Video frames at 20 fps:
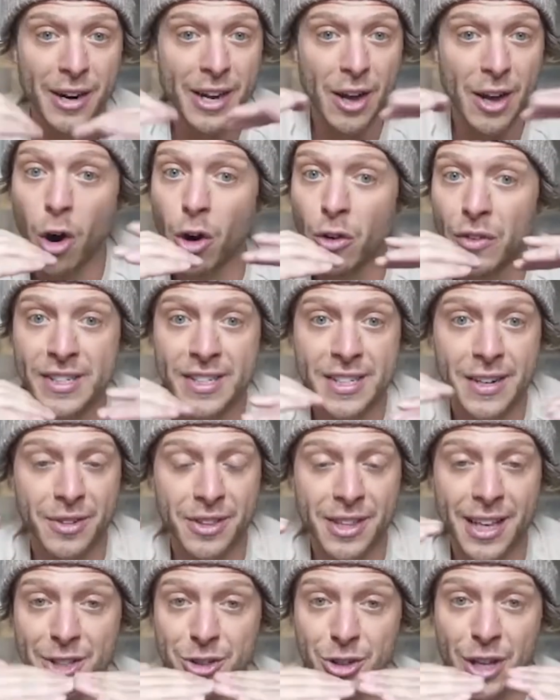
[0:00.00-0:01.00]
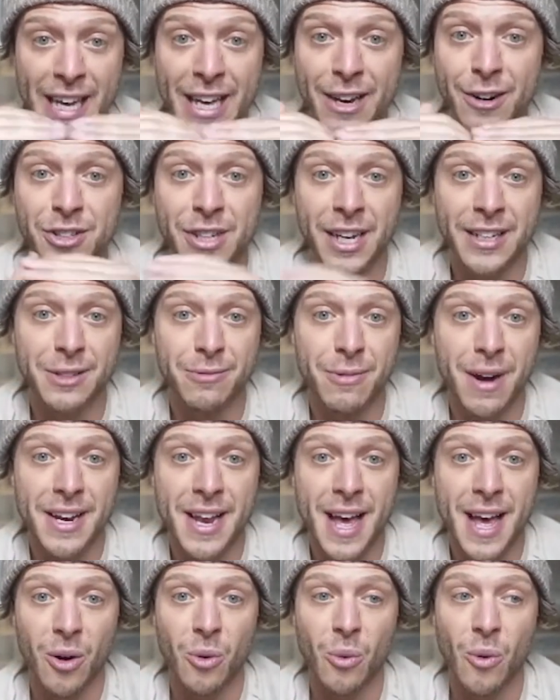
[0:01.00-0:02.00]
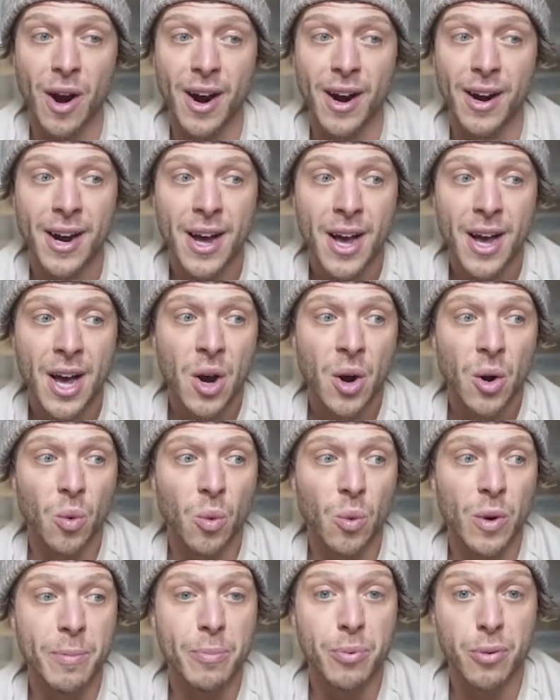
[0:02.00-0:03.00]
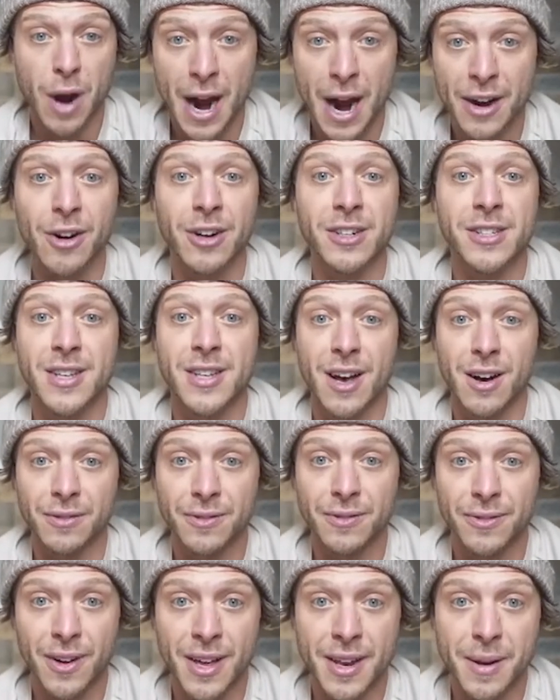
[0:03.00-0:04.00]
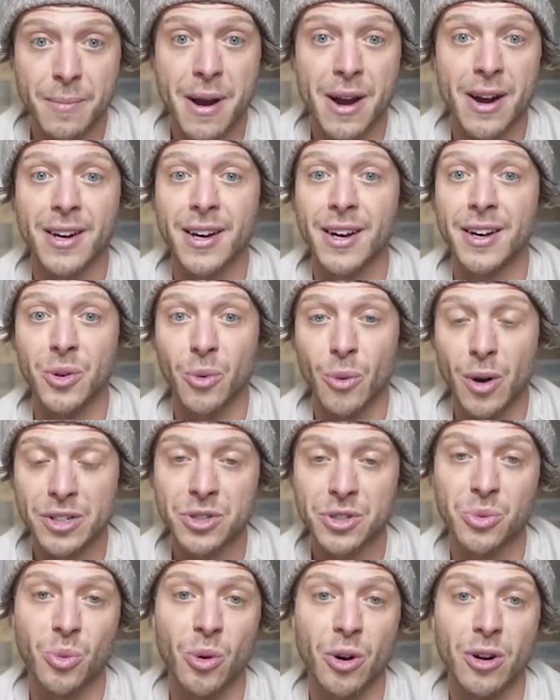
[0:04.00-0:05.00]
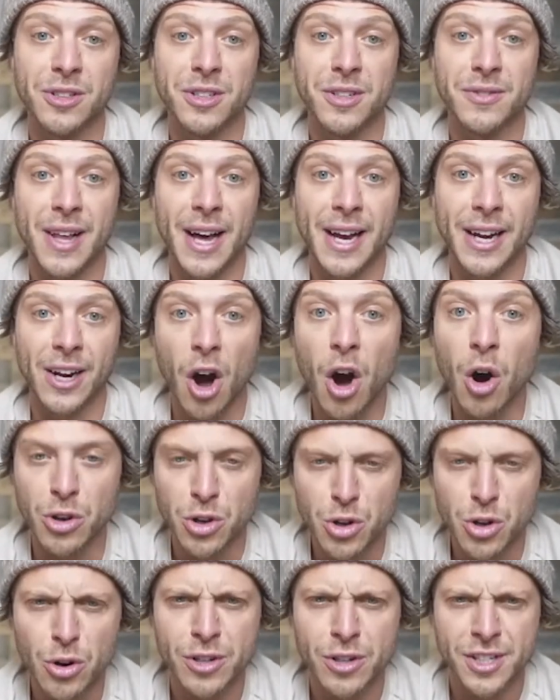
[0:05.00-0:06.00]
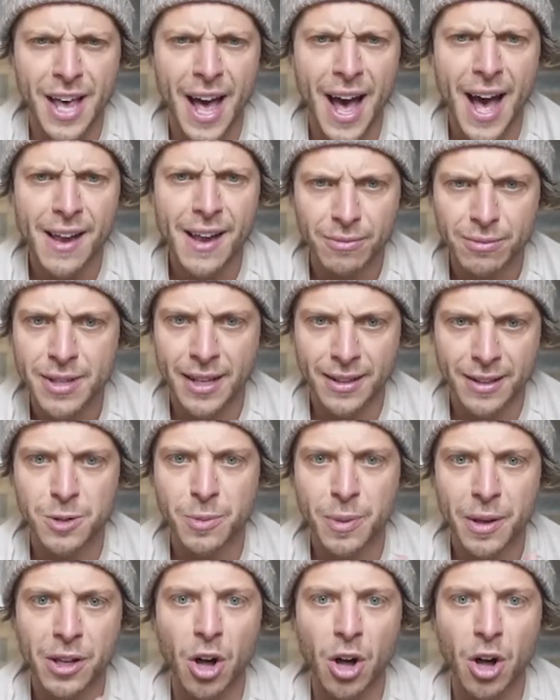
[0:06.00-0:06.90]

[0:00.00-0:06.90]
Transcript: All these different things are like intersecting right now where we prided ourselves in America and the Western world of like, oh, you're sad, take this pill.